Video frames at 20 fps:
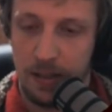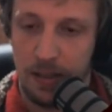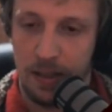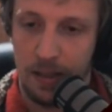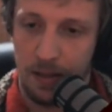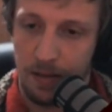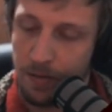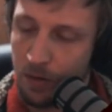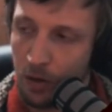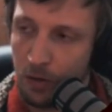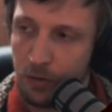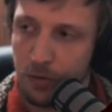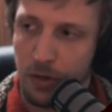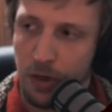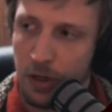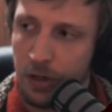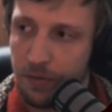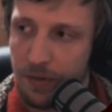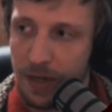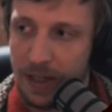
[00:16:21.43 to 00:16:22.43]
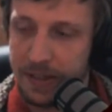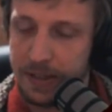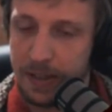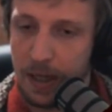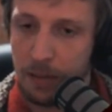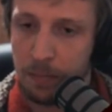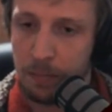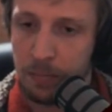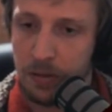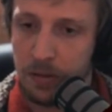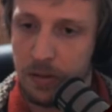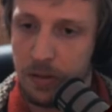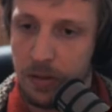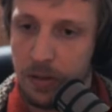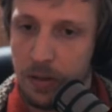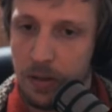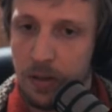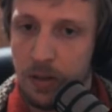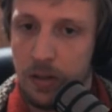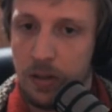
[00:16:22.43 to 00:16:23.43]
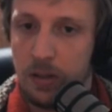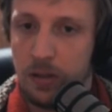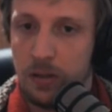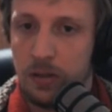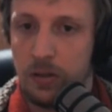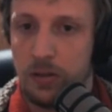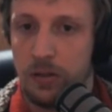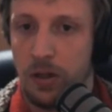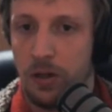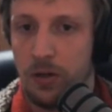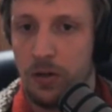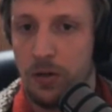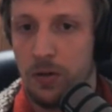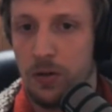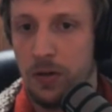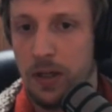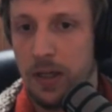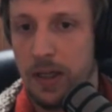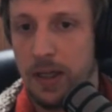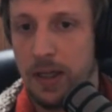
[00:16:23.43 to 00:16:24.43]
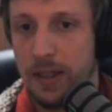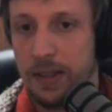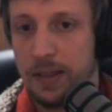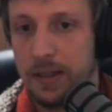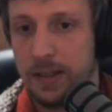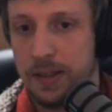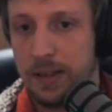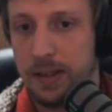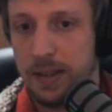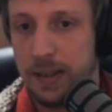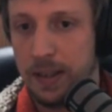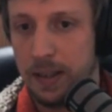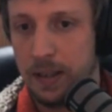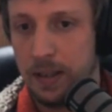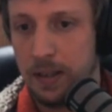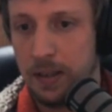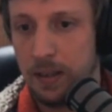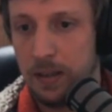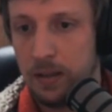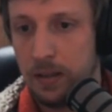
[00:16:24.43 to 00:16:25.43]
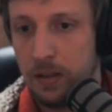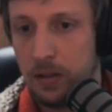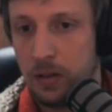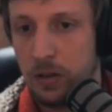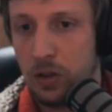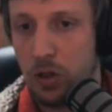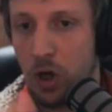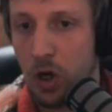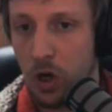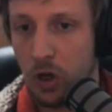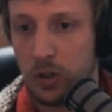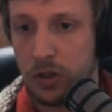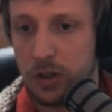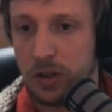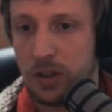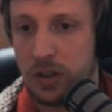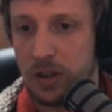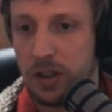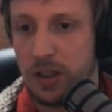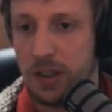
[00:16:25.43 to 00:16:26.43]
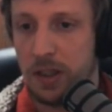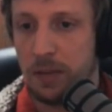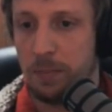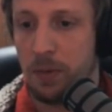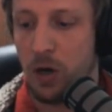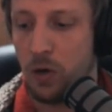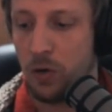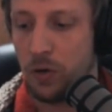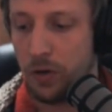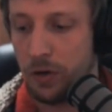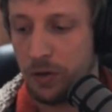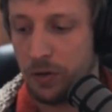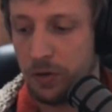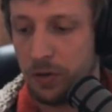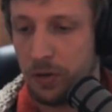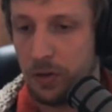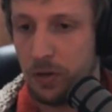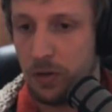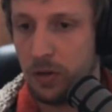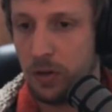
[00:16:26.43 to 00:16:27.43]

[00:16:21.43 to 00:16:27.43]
It's not turned face up, so it still costs the opponent